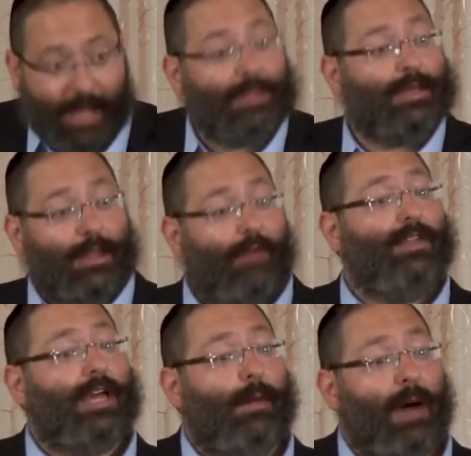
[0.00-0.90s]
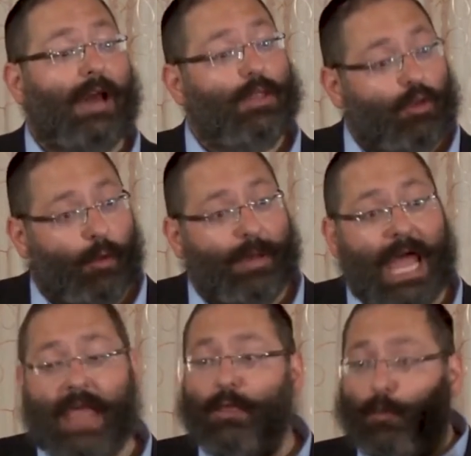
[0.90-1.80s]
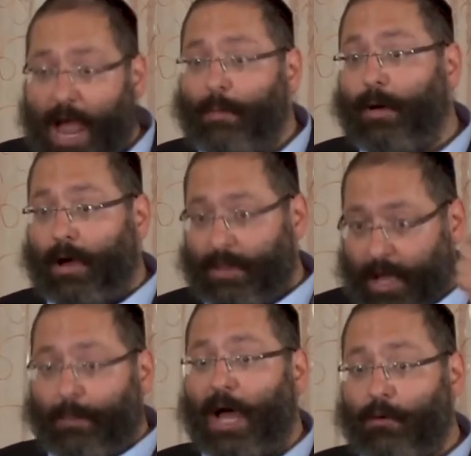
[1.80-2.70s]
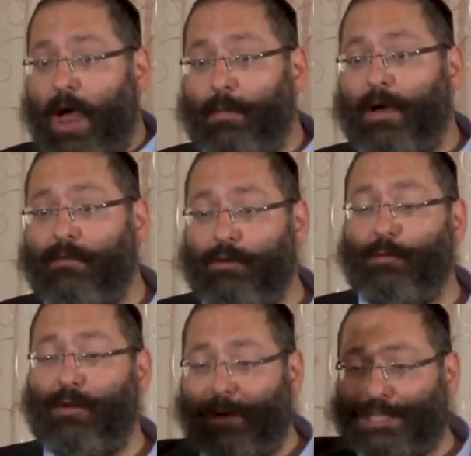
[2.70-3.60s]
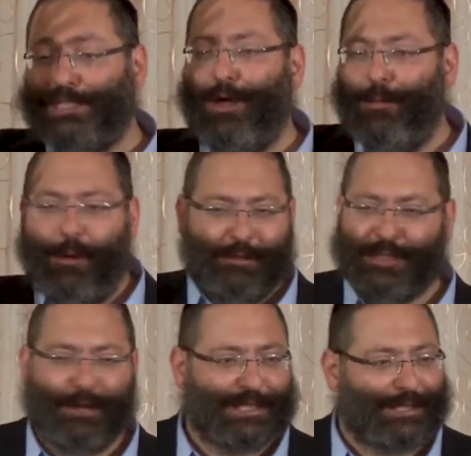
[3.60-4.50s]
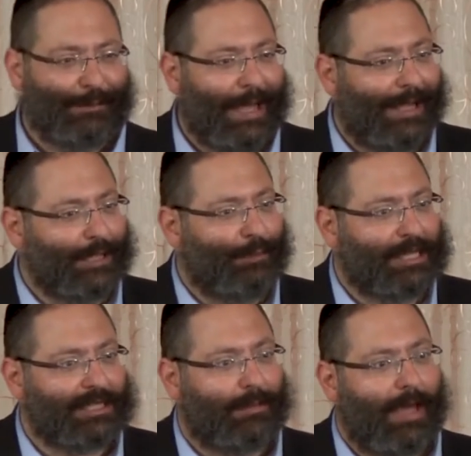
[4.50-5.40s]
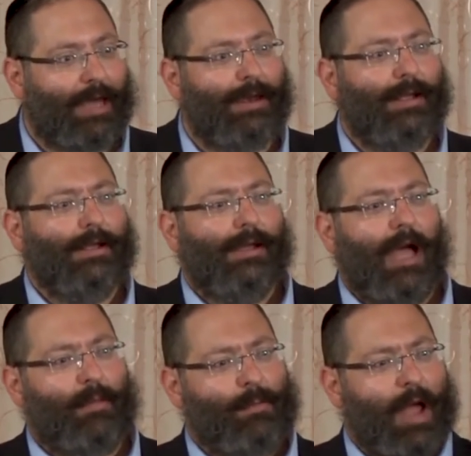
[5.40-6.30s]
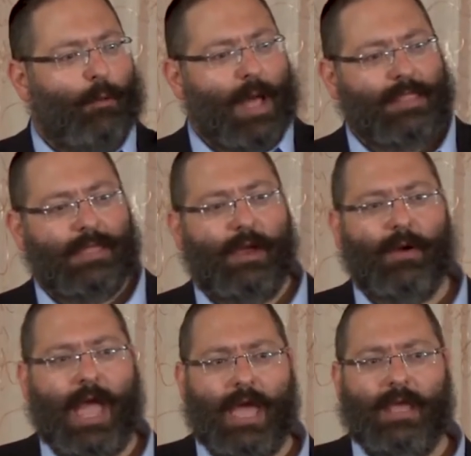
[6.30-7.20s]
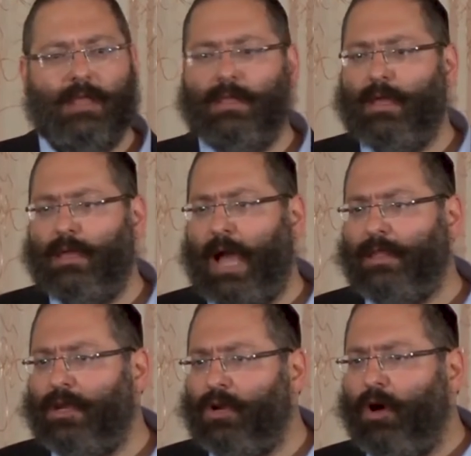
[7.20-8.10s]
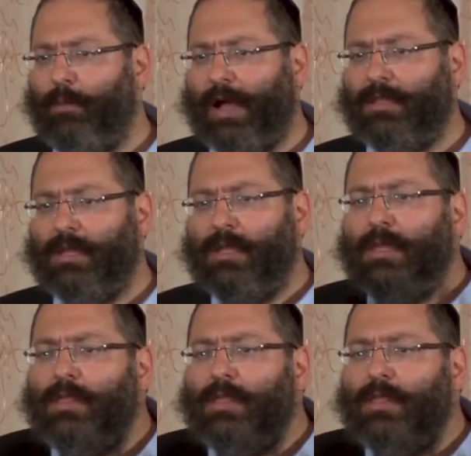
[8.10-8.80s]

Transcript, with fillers: The lovely Chabad in Durban, and the rabbi, the Chabad rabbi of Durban, Rabbi Shlomo, special man, special man. I remember I went there and uh, I didn't know about the,